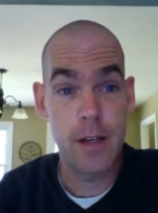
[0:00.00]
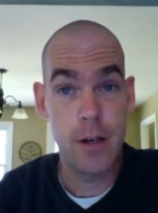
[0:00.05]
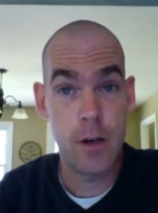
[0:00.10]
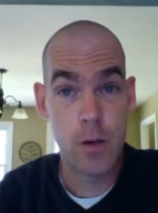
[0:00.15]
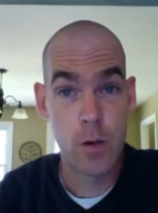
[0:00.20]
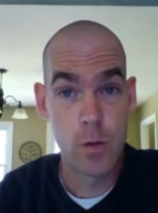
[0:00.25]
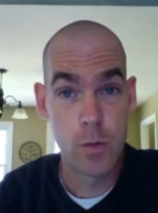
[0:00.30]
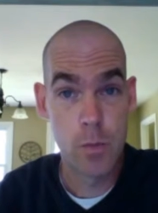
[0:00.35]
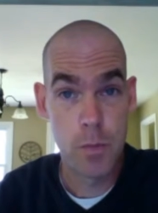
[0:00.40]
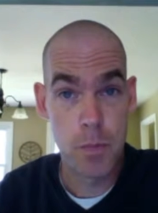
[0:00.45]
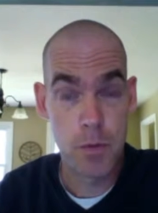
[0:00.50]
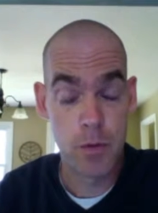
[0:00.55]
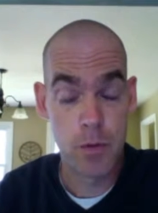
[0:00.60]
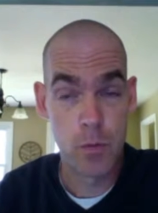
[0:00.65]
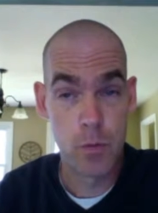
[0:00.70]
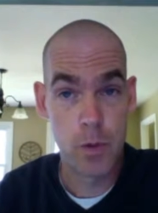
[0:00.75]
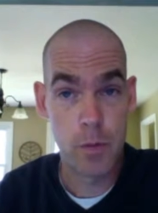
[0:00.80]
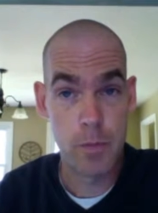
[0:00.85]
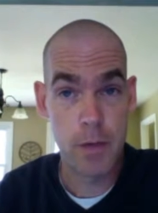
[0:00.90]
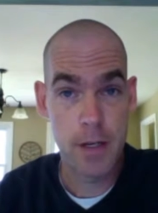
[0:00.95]
I hope
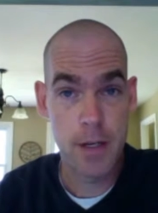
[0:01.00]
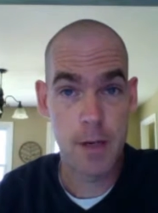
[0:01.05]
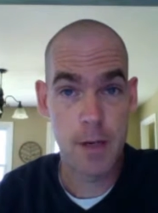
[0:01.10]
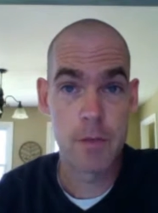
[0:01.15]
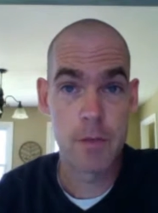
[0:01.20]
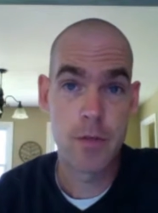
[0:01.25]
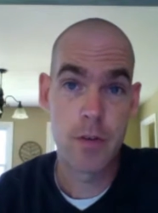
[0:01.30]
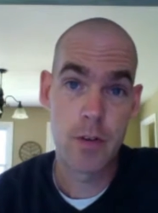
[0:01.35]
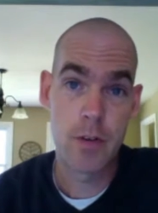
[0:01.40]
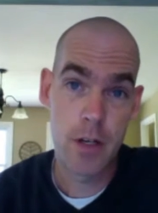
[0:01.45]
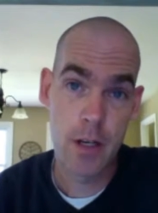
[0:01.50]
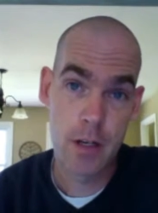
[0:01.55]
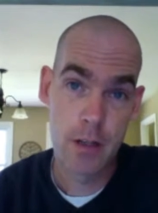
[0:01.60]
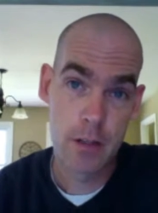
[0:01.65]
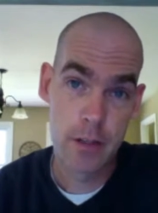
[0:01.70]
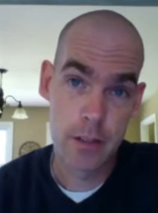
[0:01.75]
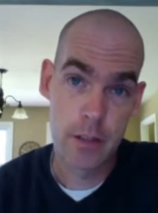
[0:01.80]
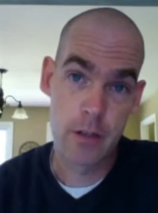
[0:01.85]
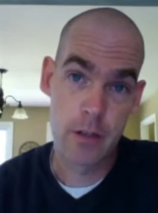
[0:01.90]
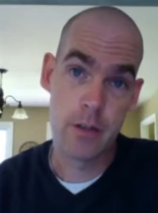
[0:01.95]
what becomes very
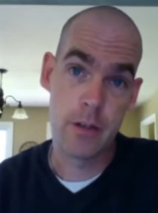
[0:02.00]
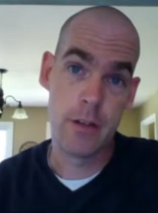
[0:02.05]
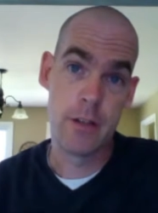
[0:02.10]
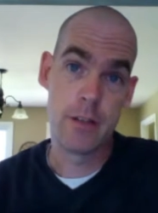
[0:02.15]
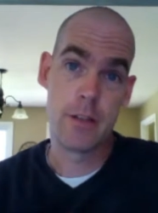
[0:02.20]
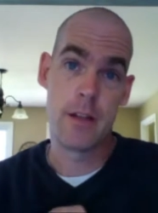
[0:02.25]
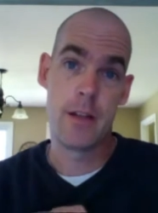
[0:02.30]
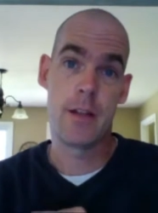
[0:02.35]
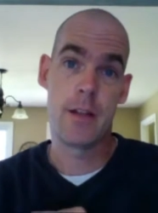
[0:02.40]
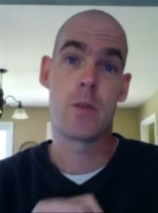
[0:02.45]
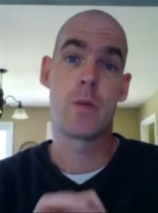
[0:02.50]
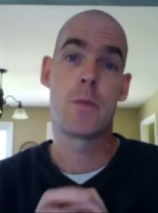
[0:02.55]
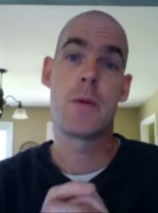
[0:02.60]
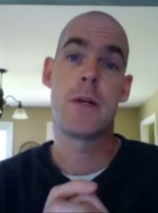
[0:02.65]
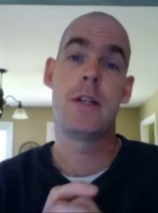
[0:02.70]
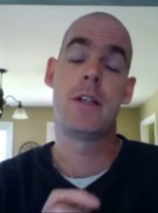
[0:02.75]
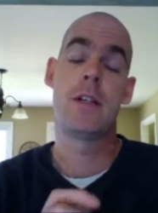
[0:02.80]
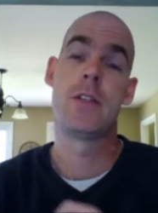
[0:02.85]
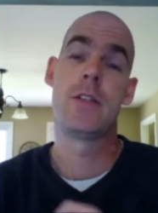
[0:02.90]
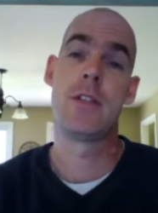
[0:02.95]
clear is that
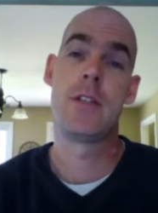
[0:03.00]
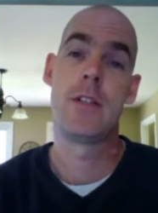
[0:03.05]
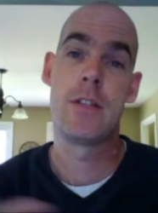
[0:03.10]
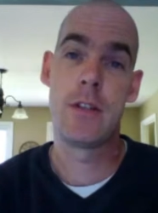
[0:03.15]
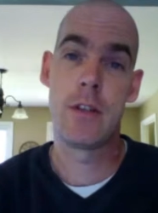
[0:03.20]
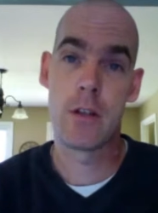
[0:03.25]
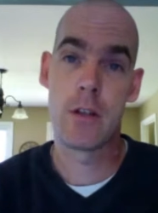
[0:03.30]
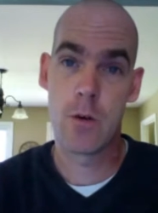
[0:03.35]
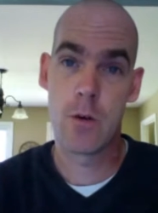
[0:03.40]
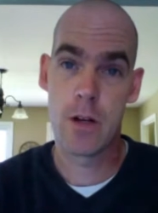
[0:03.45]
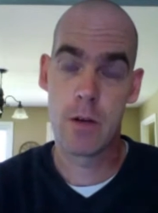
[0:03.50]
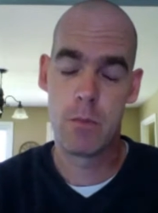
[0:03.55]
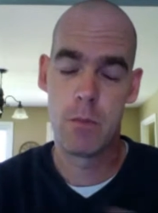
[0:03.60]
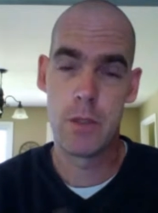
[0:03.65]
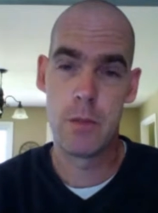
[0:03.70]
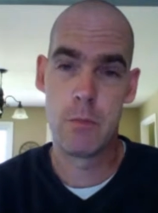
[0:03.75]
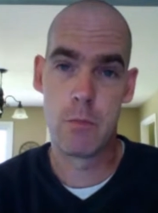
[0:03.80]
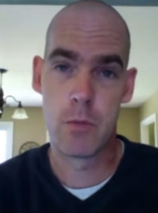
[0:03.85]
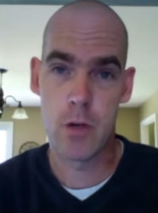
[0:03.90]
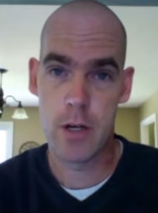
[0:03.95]
anthropology is an
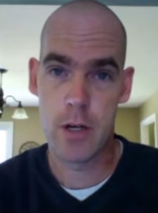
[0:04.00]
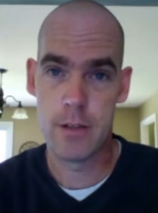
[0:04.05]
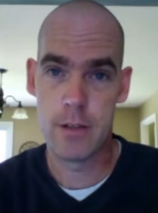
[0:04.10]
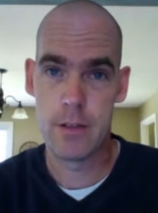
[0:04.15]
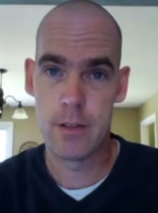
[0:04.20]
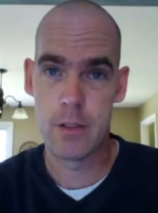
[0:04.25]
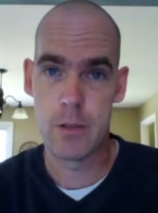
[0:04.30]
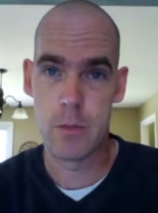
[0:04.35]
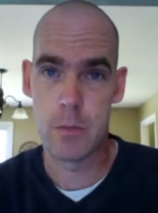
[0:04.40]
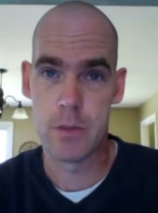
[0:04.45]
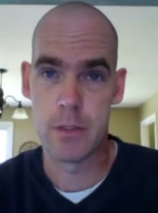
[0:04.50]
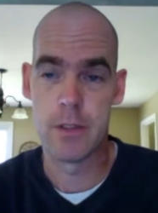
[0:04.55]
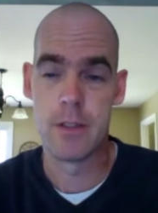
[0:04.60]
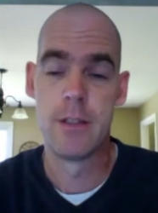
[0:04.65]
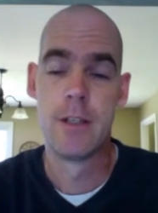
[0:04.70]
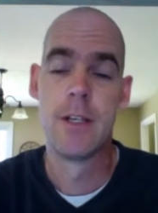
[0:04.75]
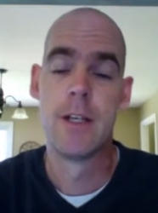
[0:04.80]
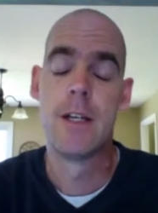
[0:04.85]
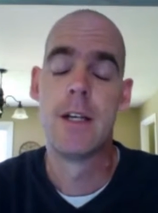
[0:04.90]
incredibly broad discipline.